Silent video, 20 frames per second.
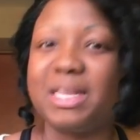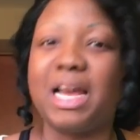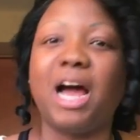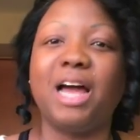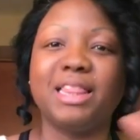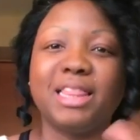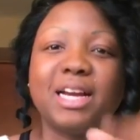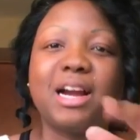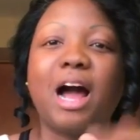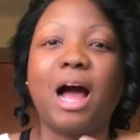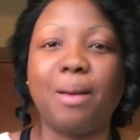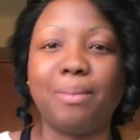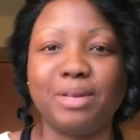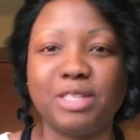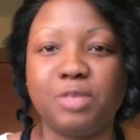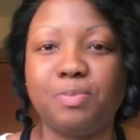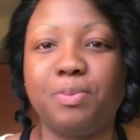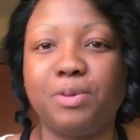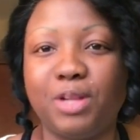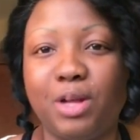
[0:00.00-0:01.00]
on the
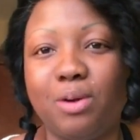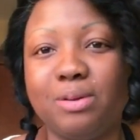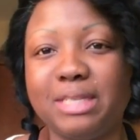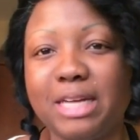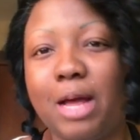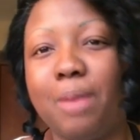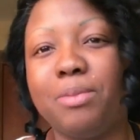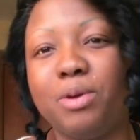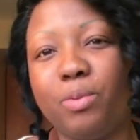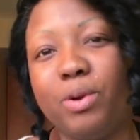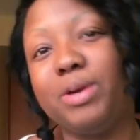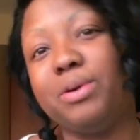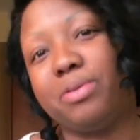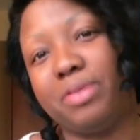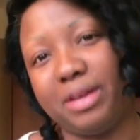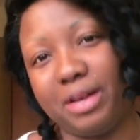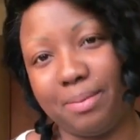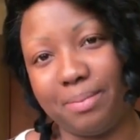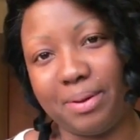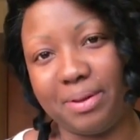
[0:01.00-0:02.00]
comments below, tell me what you
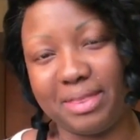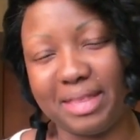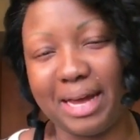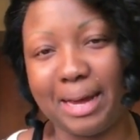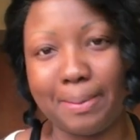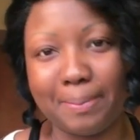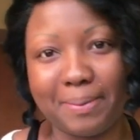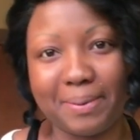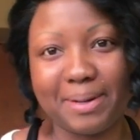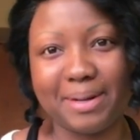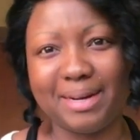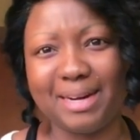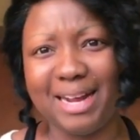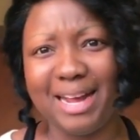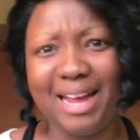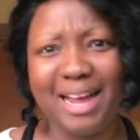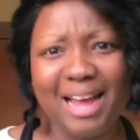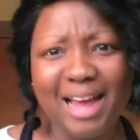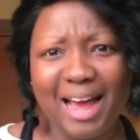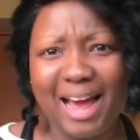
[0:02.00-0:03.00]
think about that. But
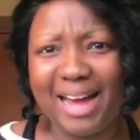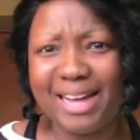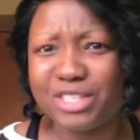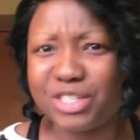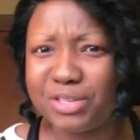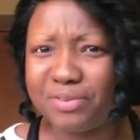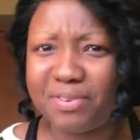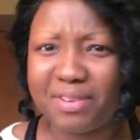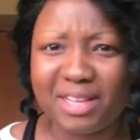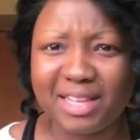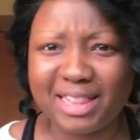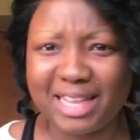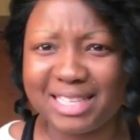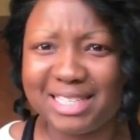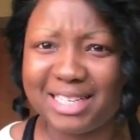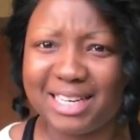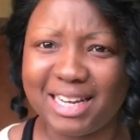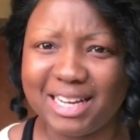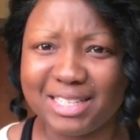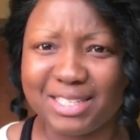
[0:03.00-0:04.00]
I just feel like
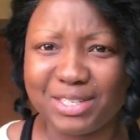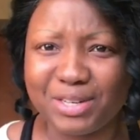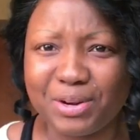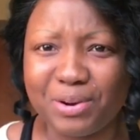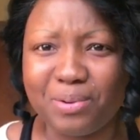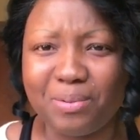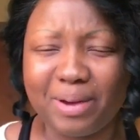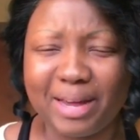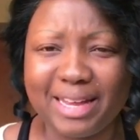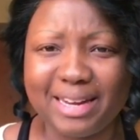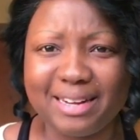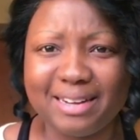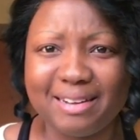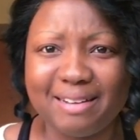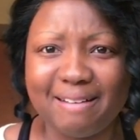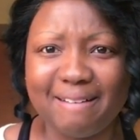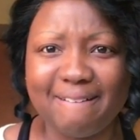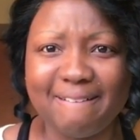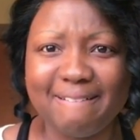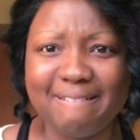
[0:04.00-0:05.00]
that's an easier way
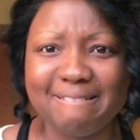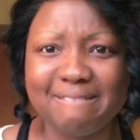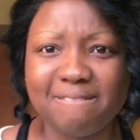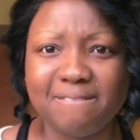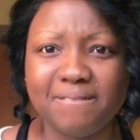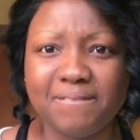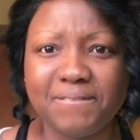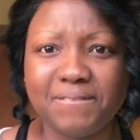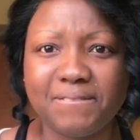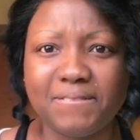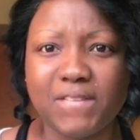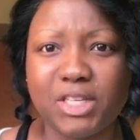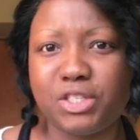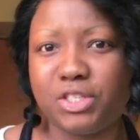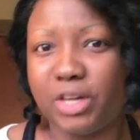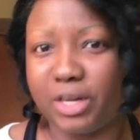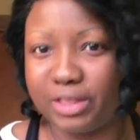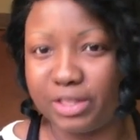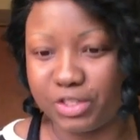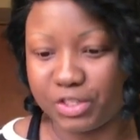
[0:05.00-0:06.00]
to
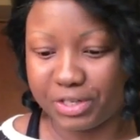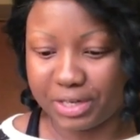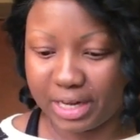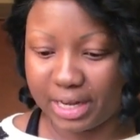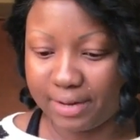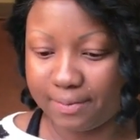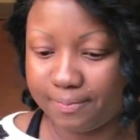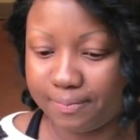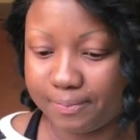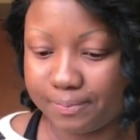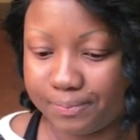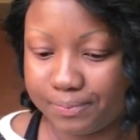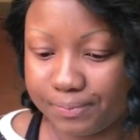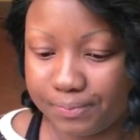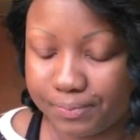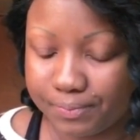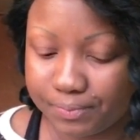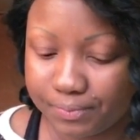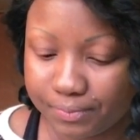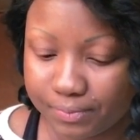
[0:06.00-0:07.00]
start the journey.
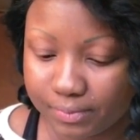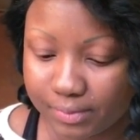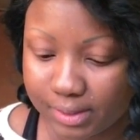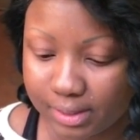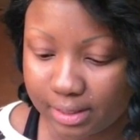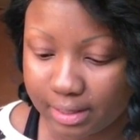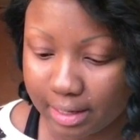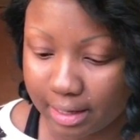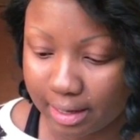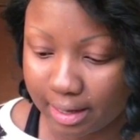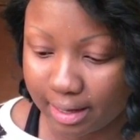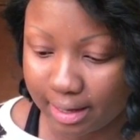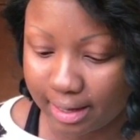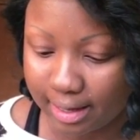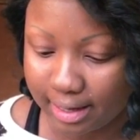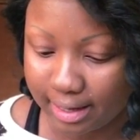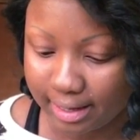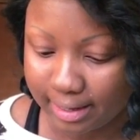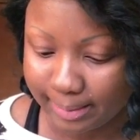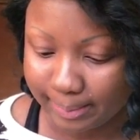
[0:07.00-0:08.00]

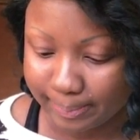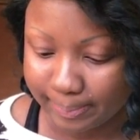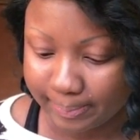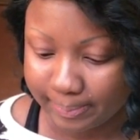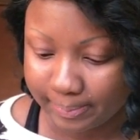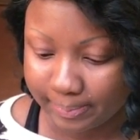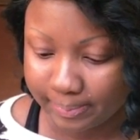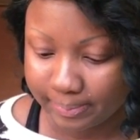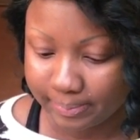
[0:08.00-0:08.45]
And